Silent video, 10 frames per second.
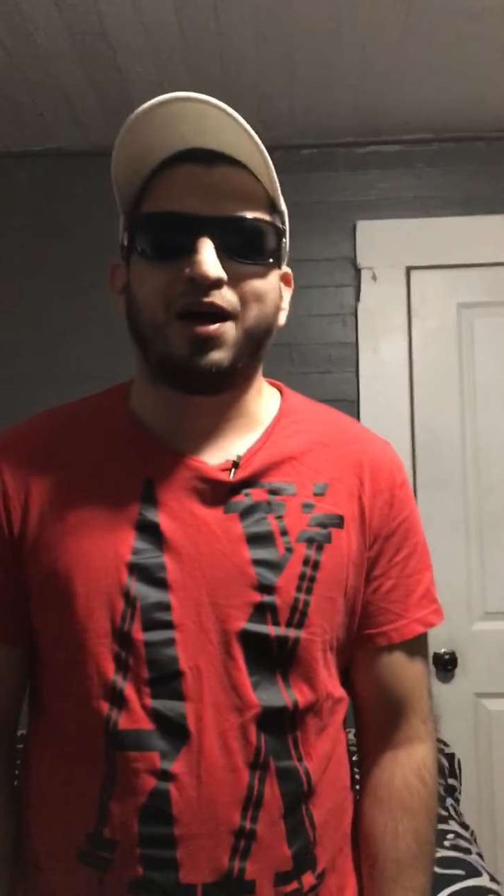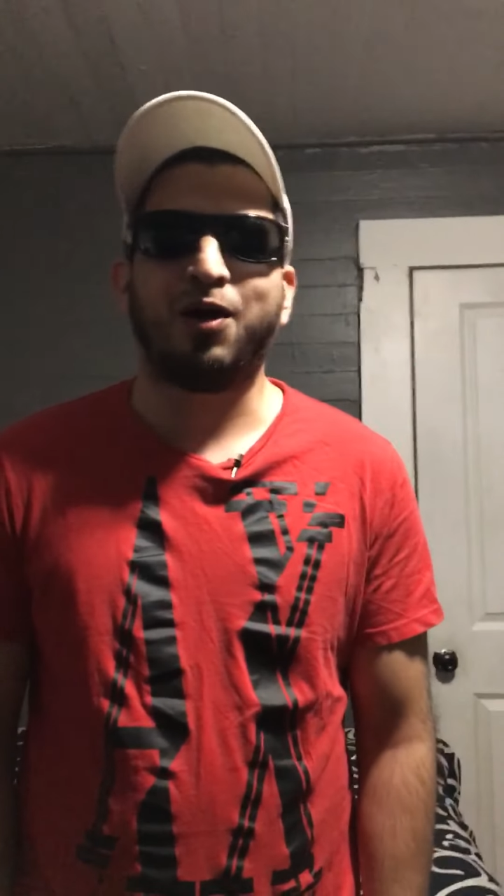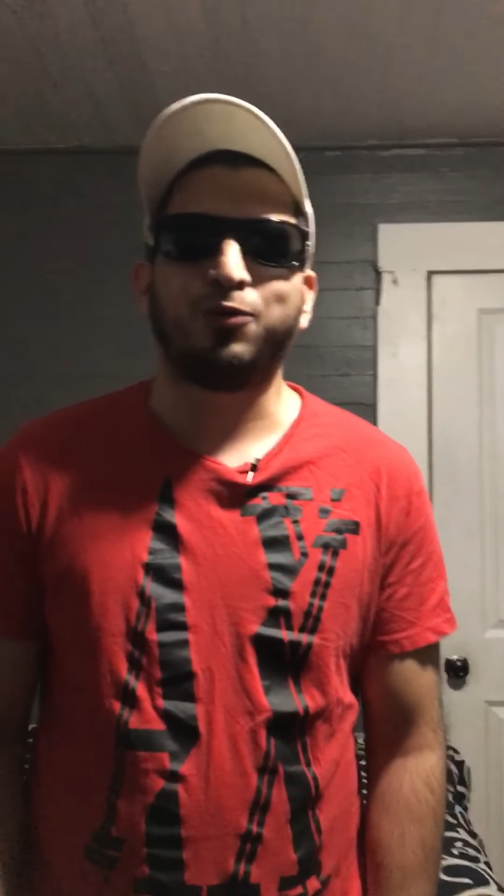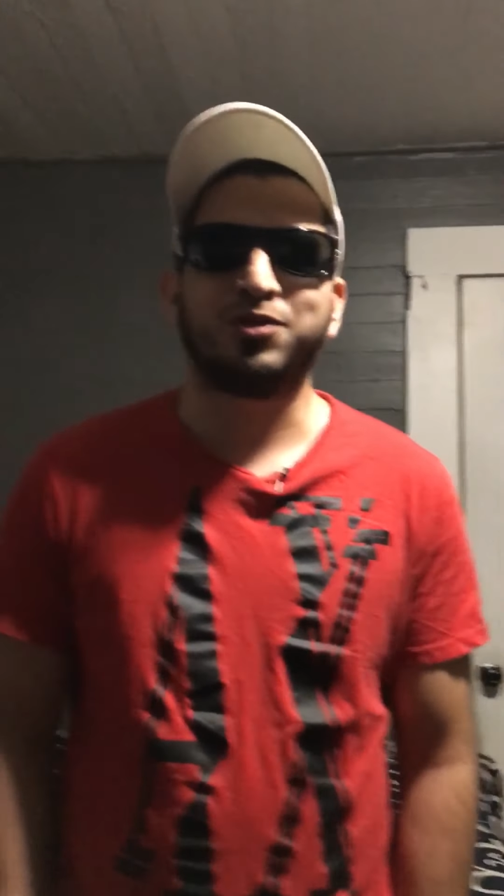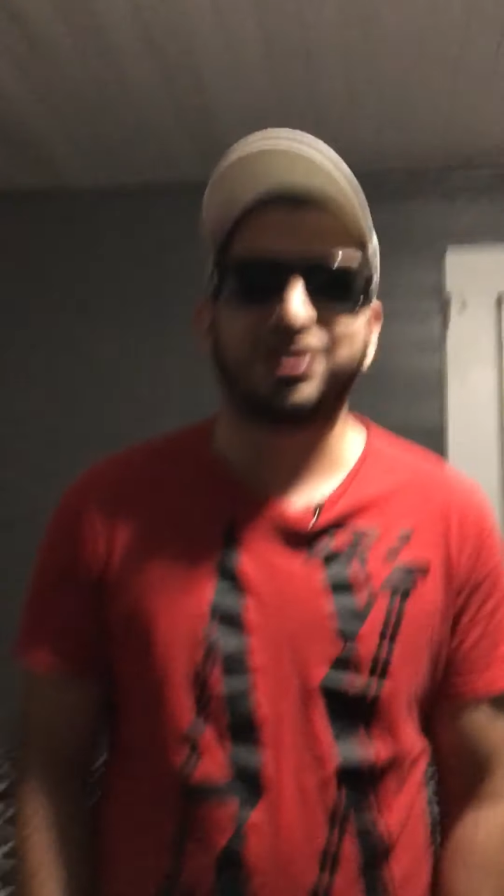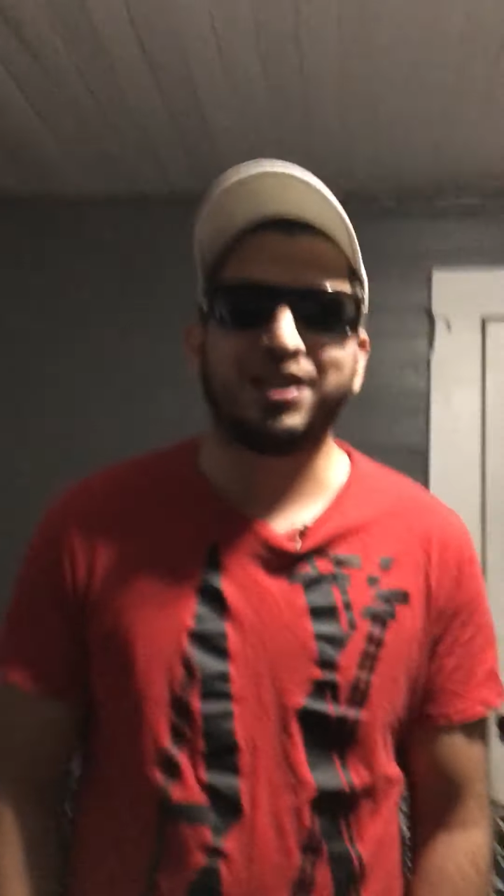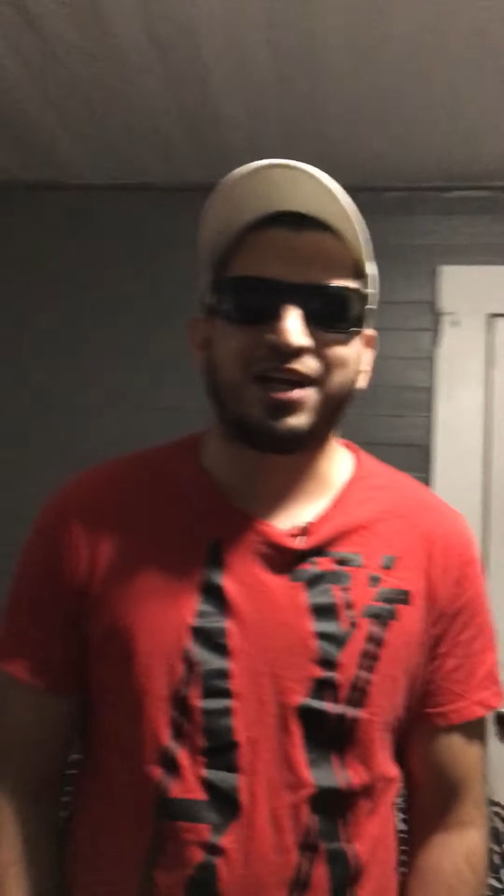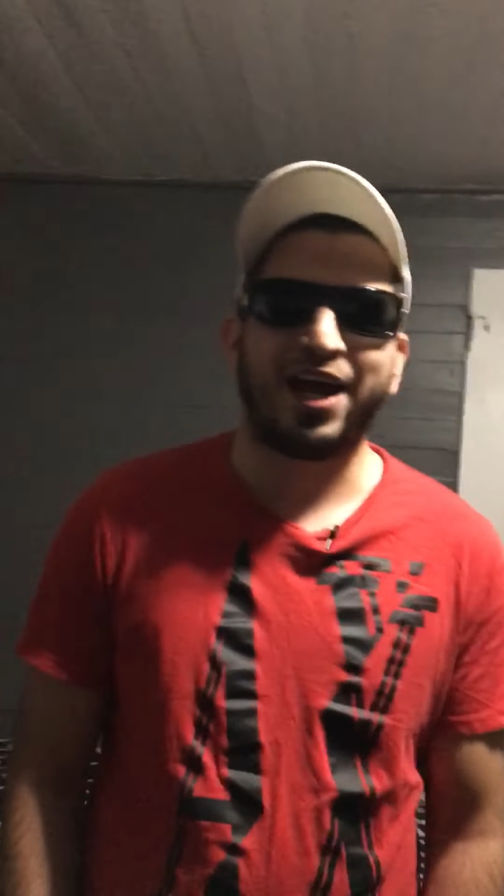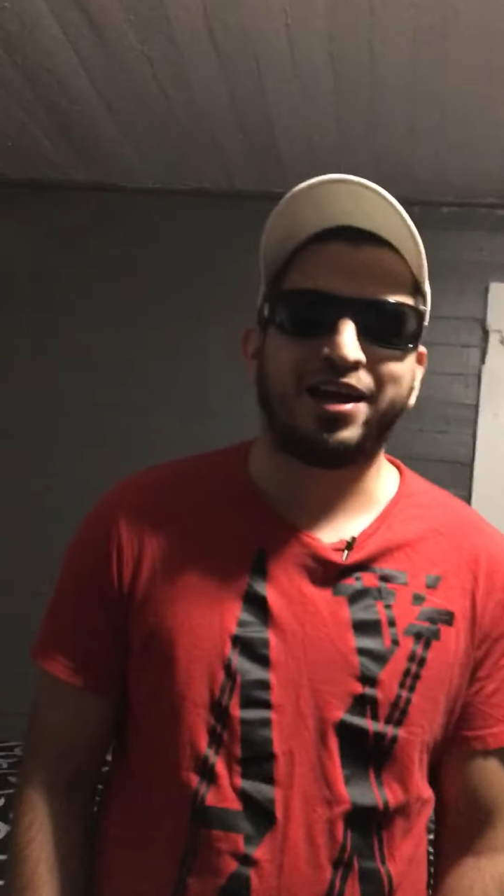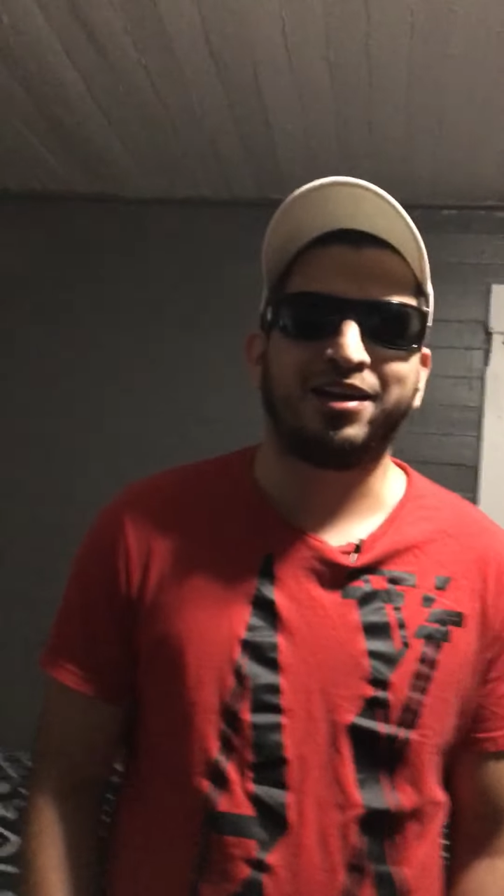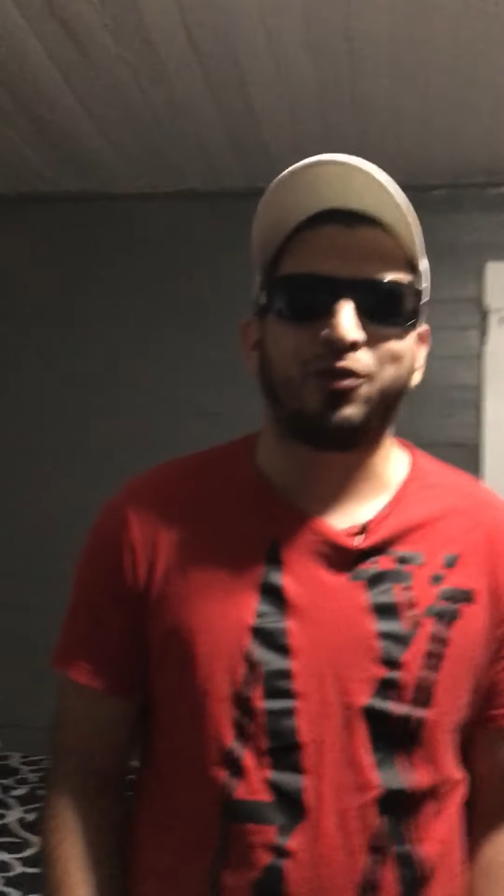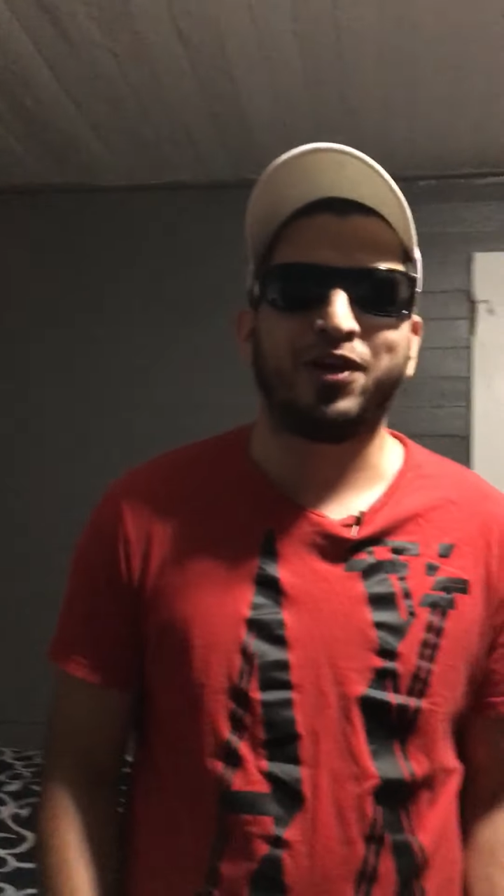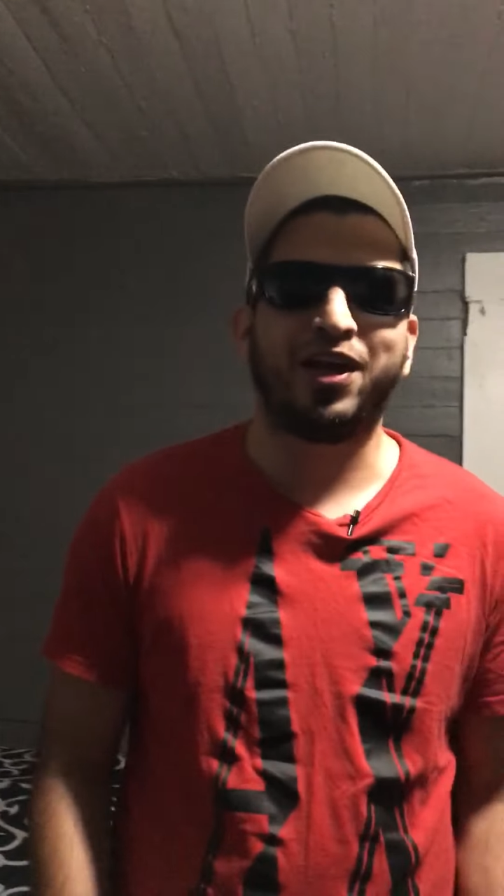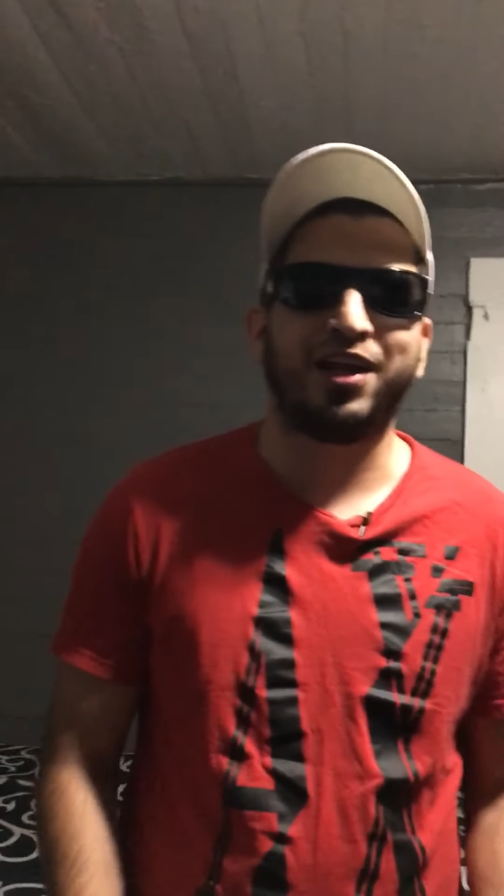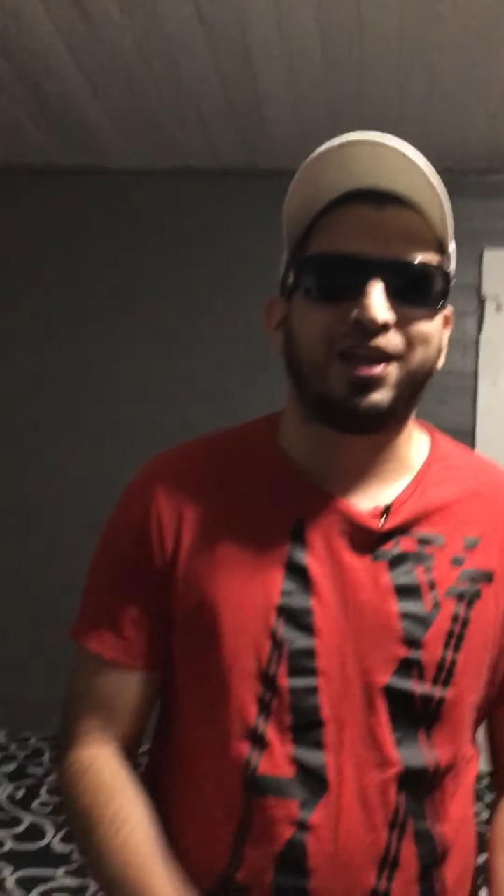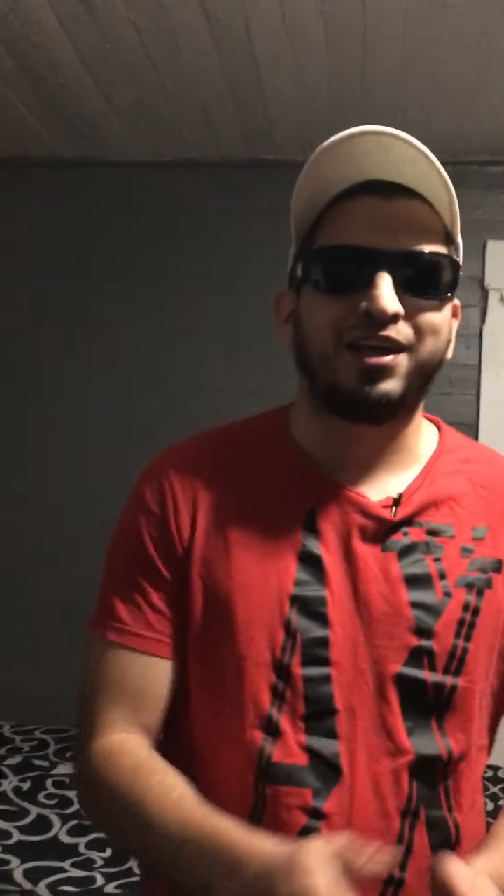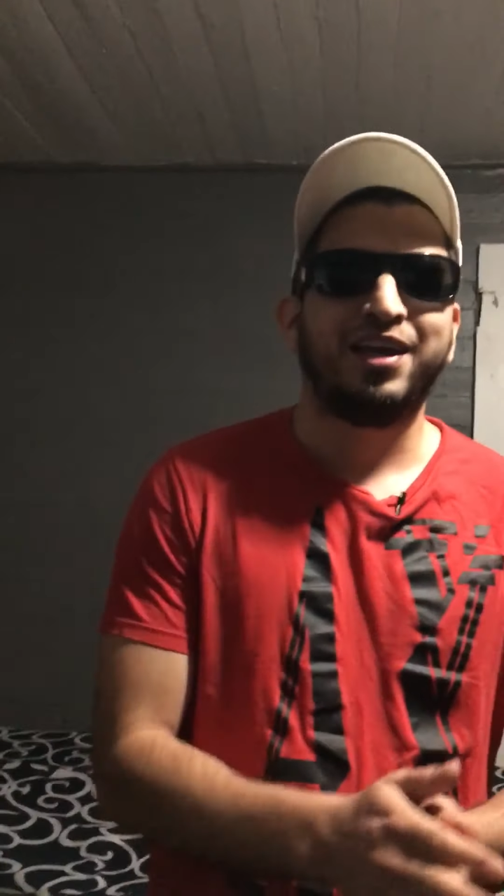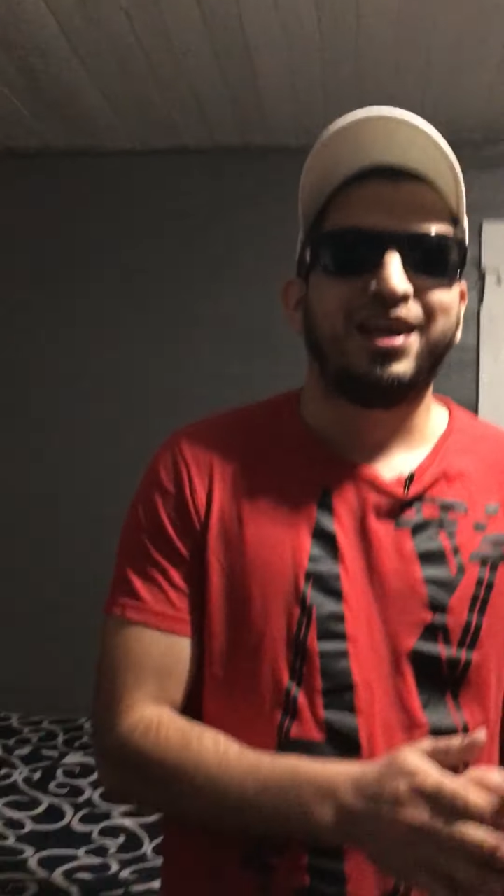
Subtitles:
I was sick, I had a little headache,